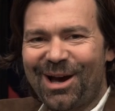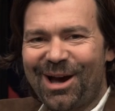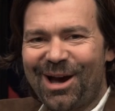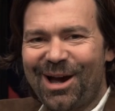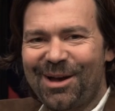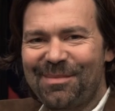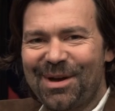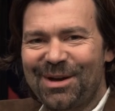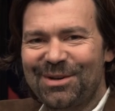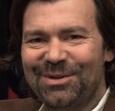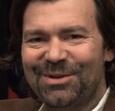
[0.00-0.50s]

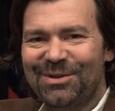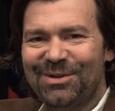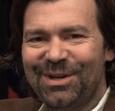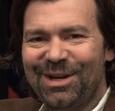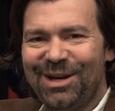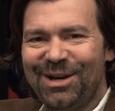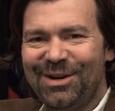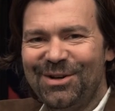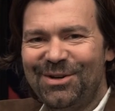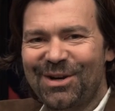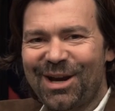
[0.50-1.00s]
I'm
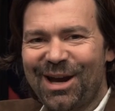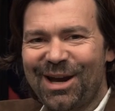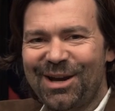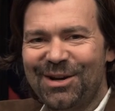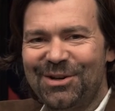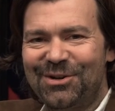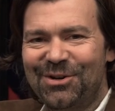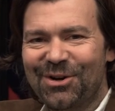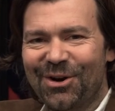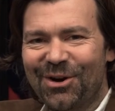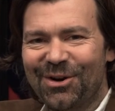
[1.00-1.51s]

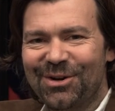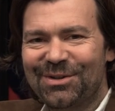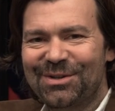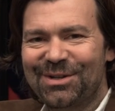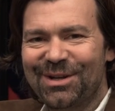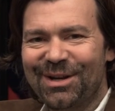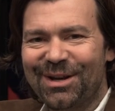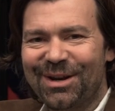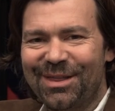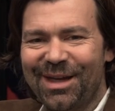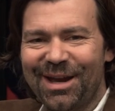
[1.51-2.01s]
CJ
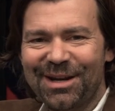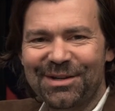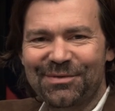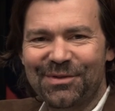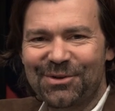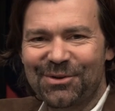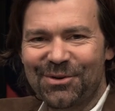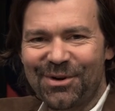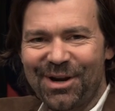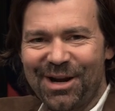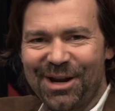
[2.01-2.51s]
Johnson. Thanks for
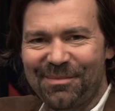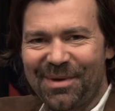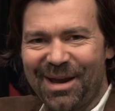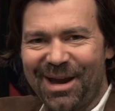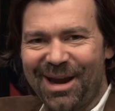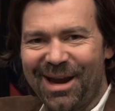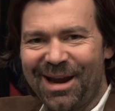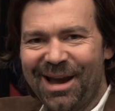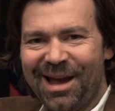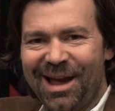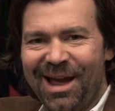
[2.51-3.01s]
joining
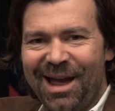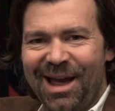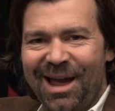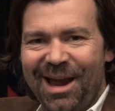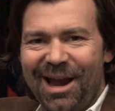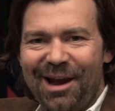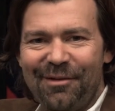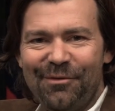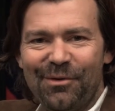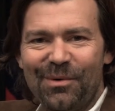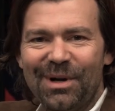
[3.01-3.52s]
me.
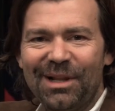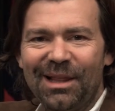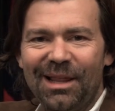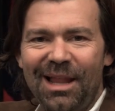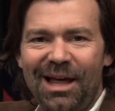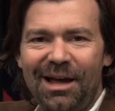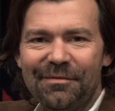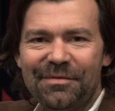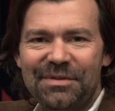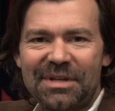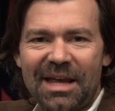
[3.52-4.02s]
Everyone
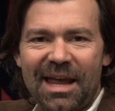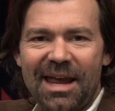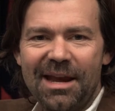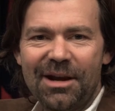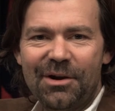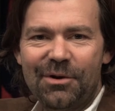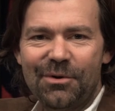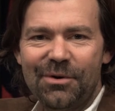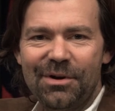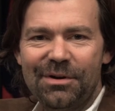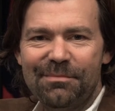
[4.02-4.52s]
loves a
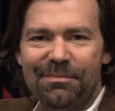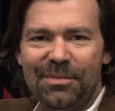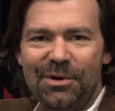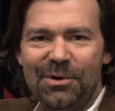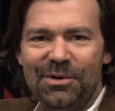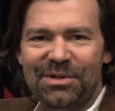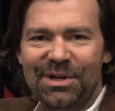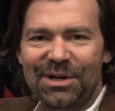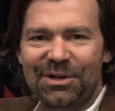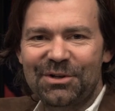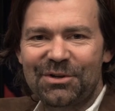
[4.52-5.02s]
good
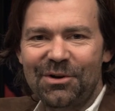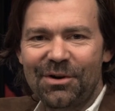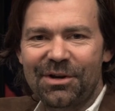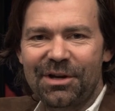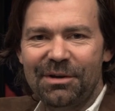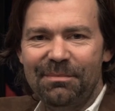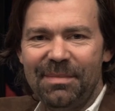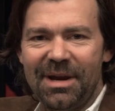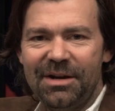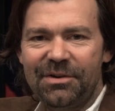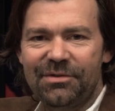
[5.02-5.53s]
music
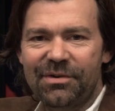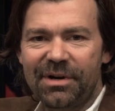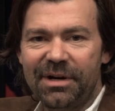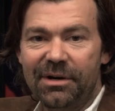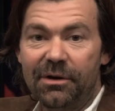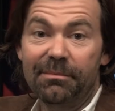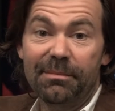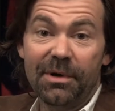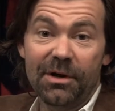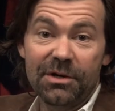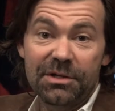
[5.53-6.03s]
documentary,
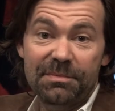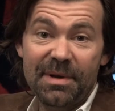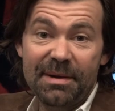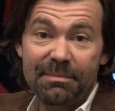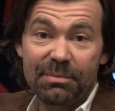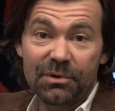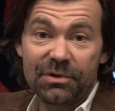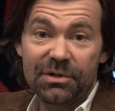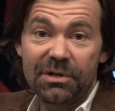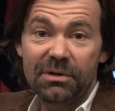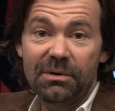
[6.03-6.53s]
or most
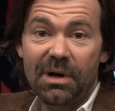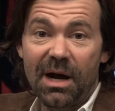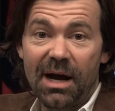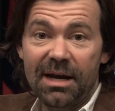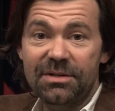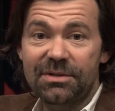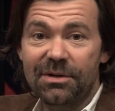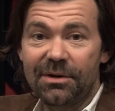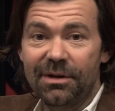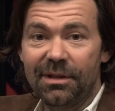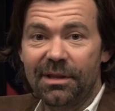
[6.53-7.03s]
people do.
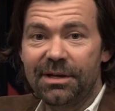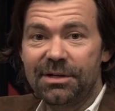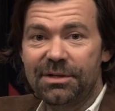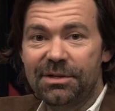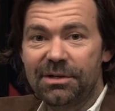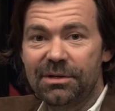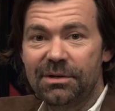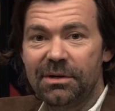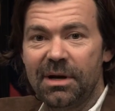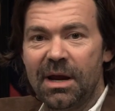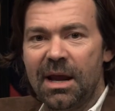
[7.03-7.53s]
I certainly
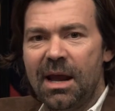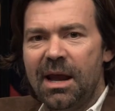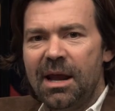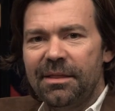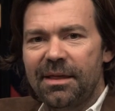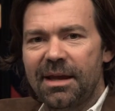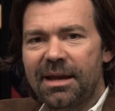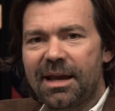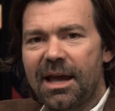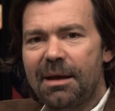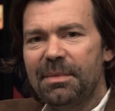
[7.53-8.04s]
do.
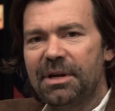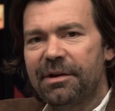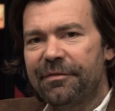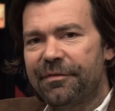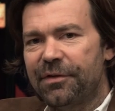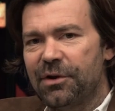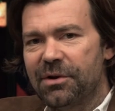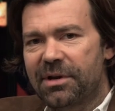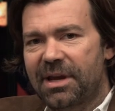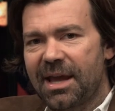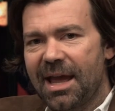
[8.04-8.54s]
They come in a
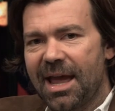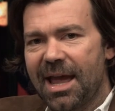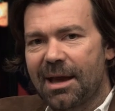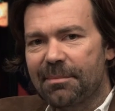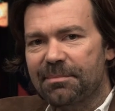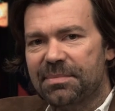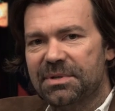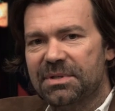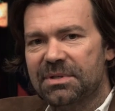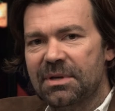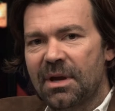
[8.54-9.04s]
few
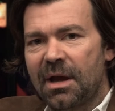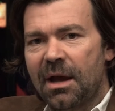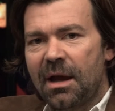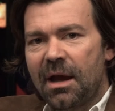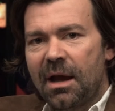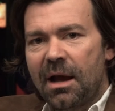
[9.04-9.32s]
camps.